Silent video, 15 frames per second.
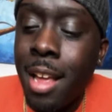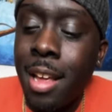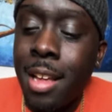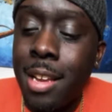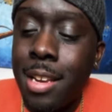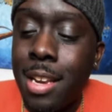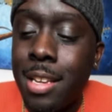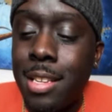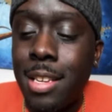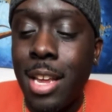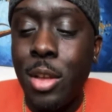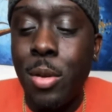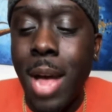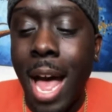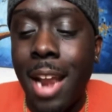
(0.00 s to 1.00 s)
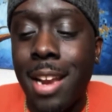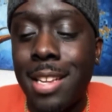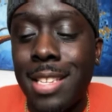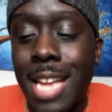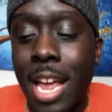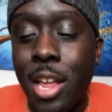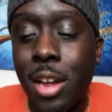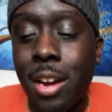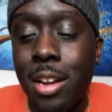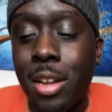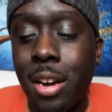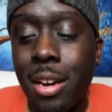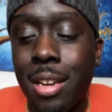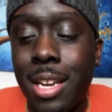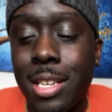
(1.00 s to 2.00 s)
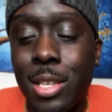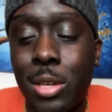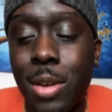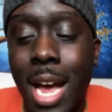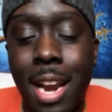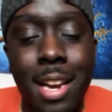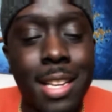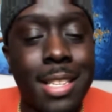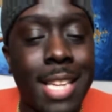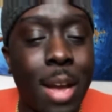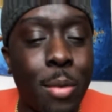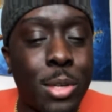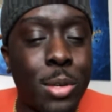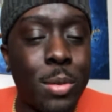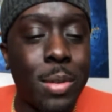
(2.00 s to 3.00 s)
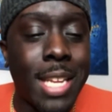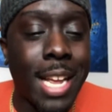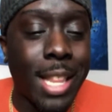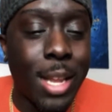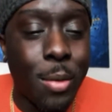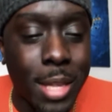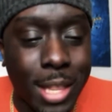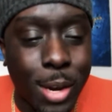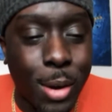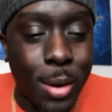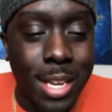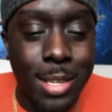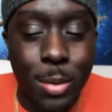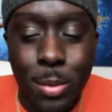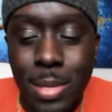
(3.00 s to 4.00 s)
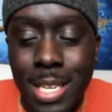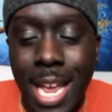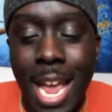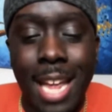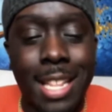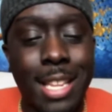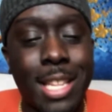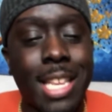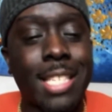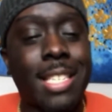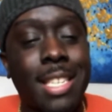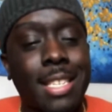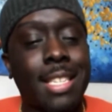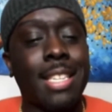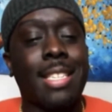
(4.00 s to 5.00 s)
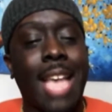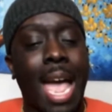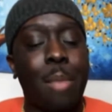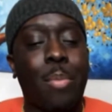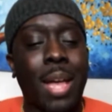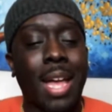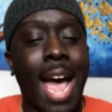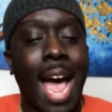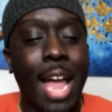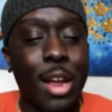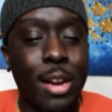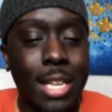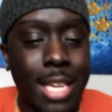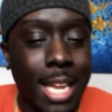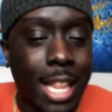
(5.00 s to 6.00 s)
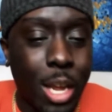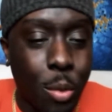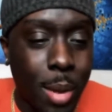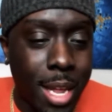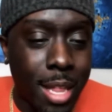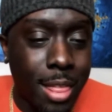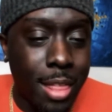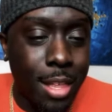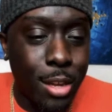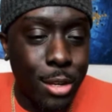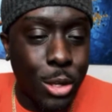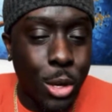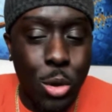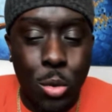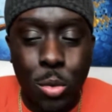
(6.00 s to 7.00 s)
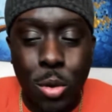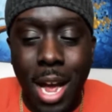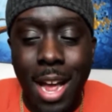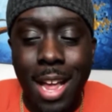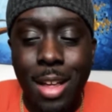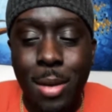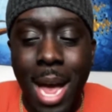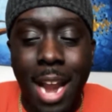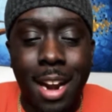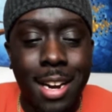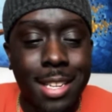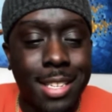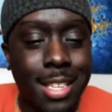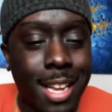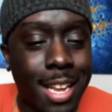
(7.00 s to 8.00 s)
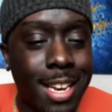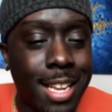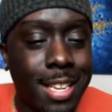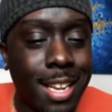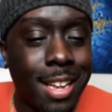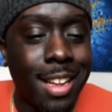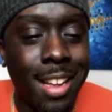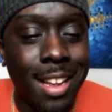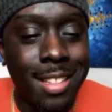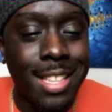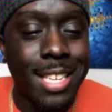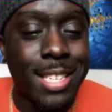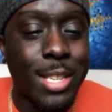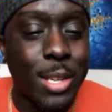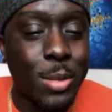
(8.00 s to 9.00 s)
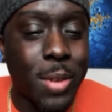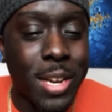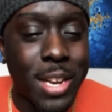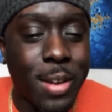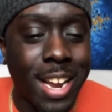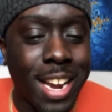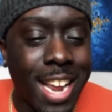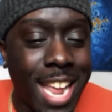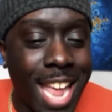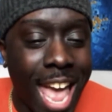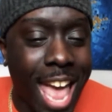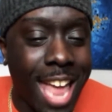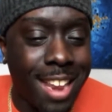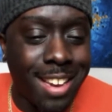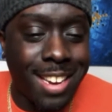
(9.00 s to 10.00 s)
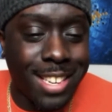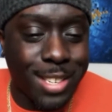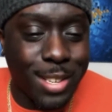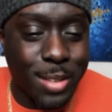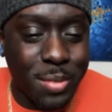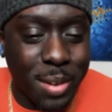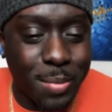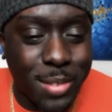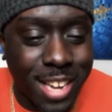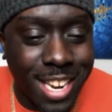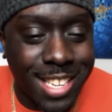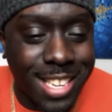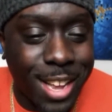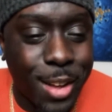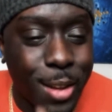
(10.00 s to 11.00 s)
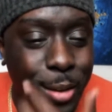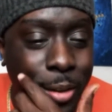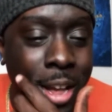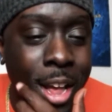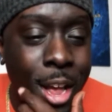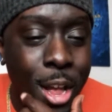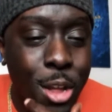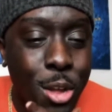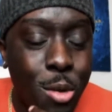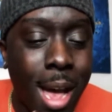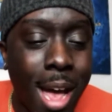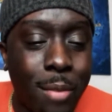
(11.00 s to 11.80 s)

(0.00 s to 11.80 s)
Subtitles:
See, you gotta understand. You gotta understand what you're dealing with, though. This is what I'm saying. This is the type of guy you're dealing with. So you gotta understand this. Like, this is what you're gonna get. This is what I'm trying to tell you. You have to